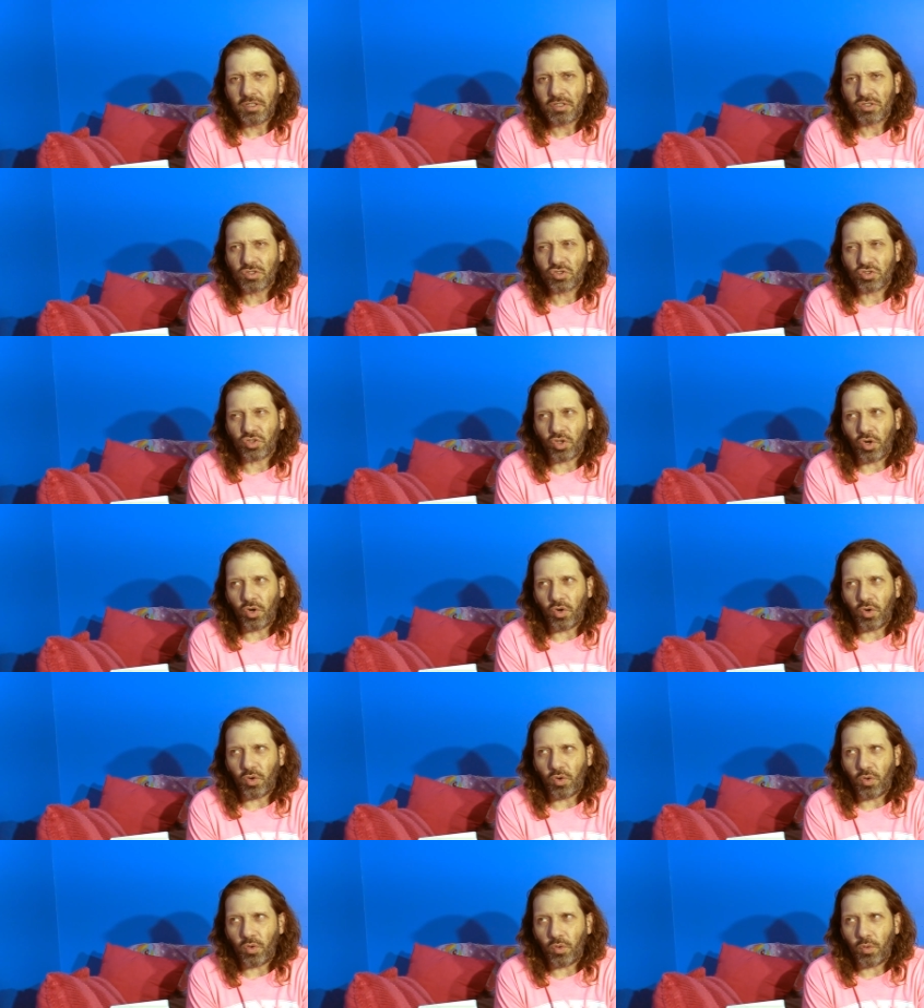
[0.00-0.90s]

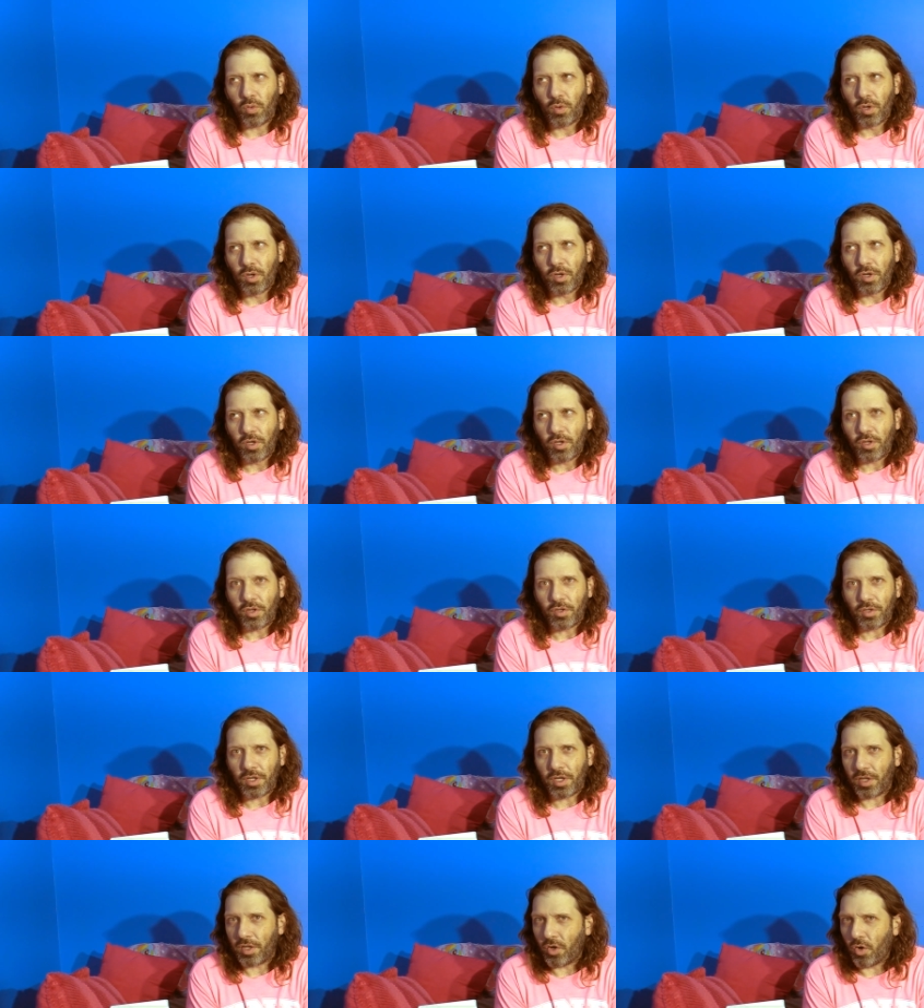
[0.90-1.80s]
So,
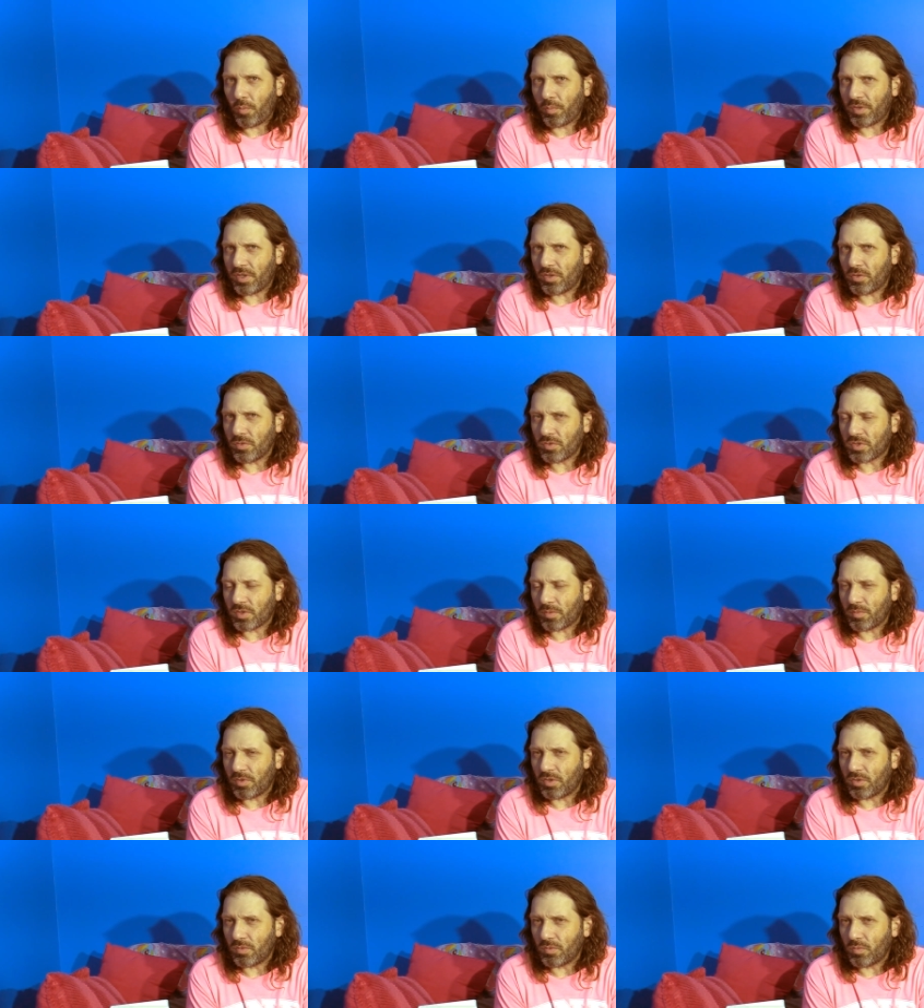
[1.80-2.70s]
yeah, they hope they do
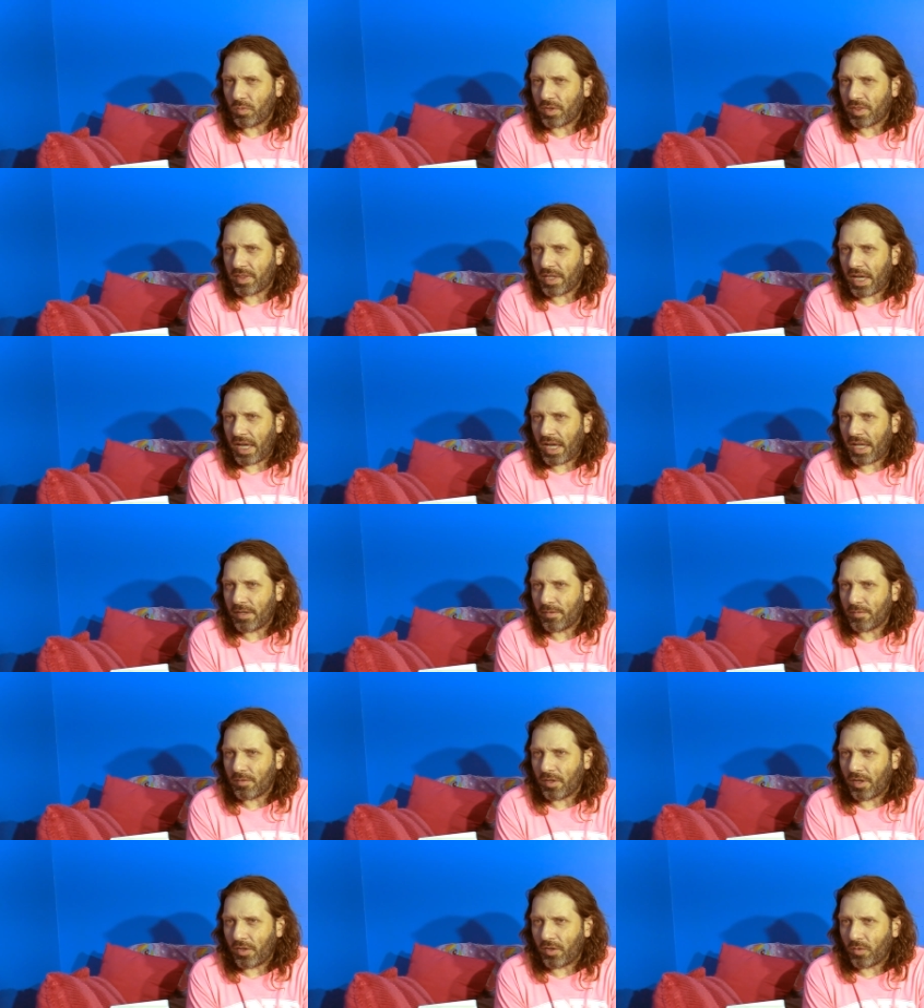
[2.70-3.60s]
something with
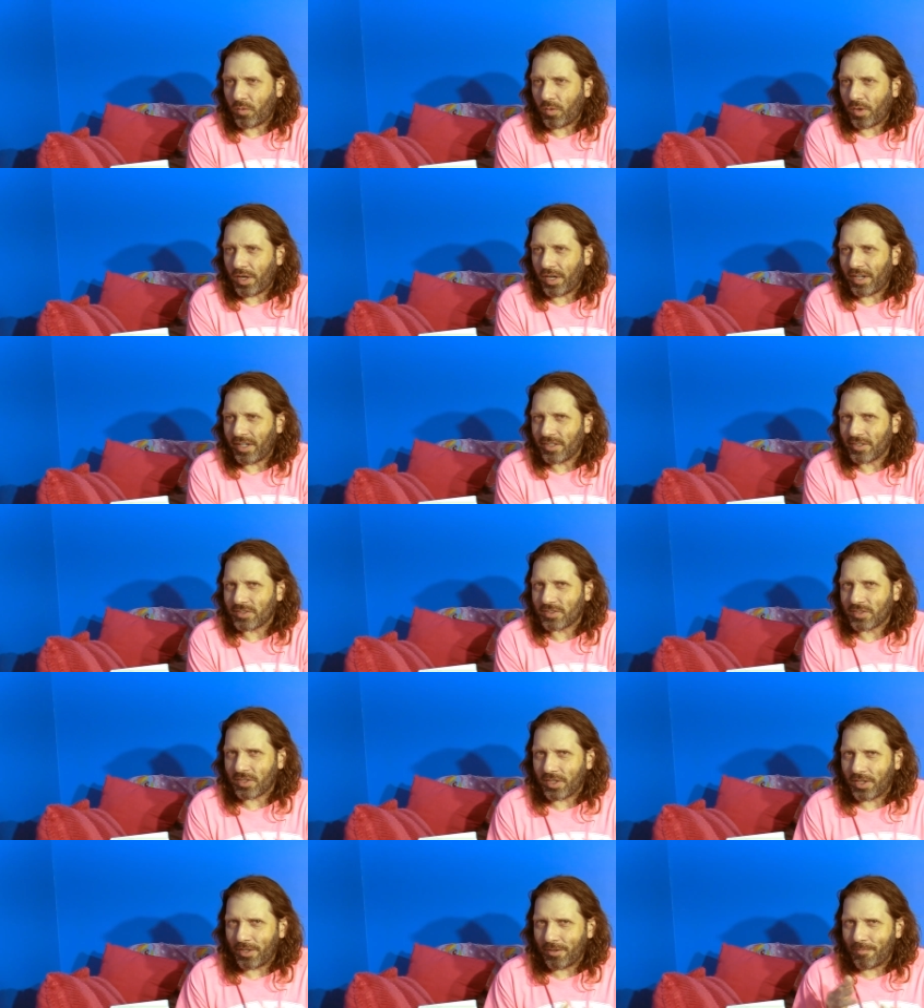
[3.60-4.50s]
that.
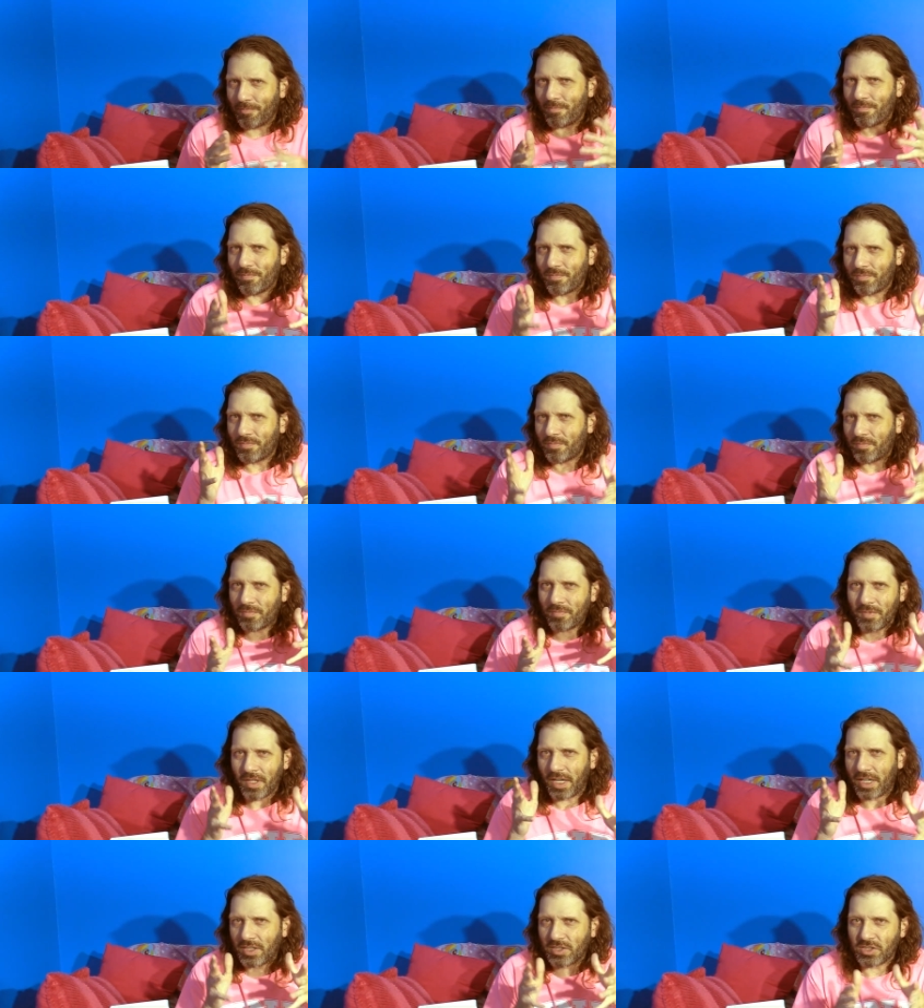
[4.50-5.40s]
Otherwise, um,
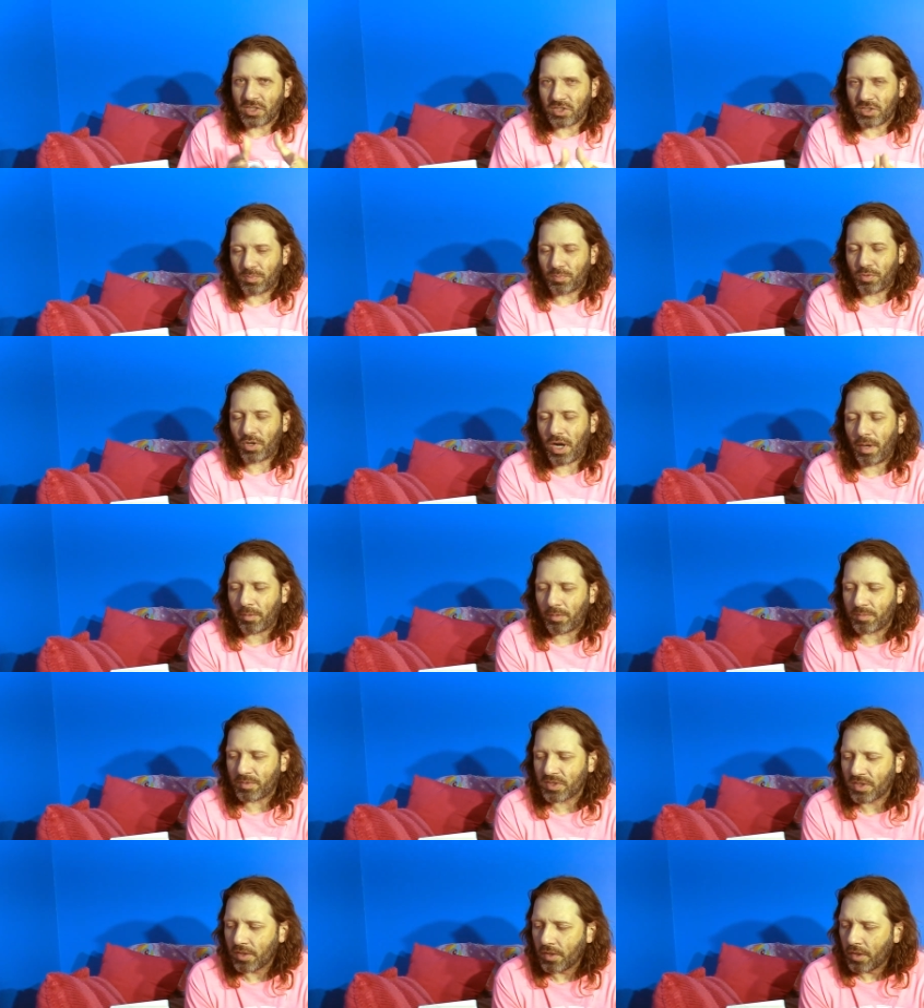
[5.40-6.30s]
I could see some
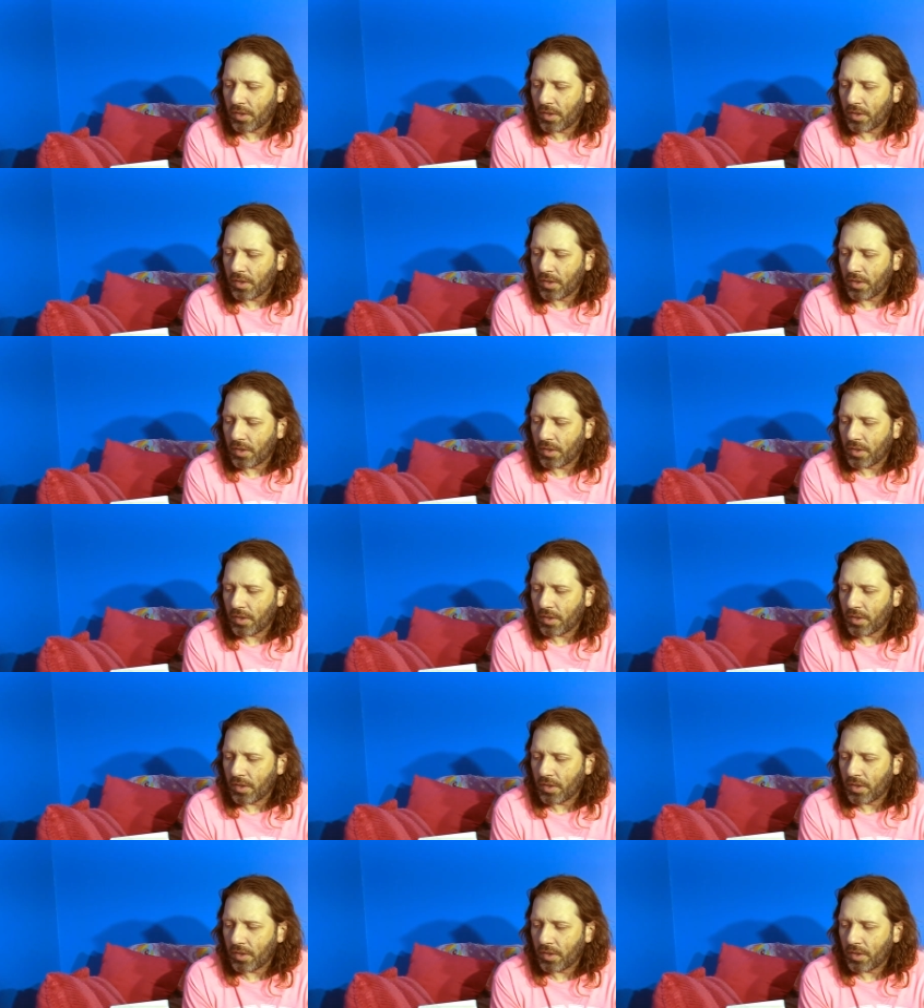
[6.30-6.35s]
problems.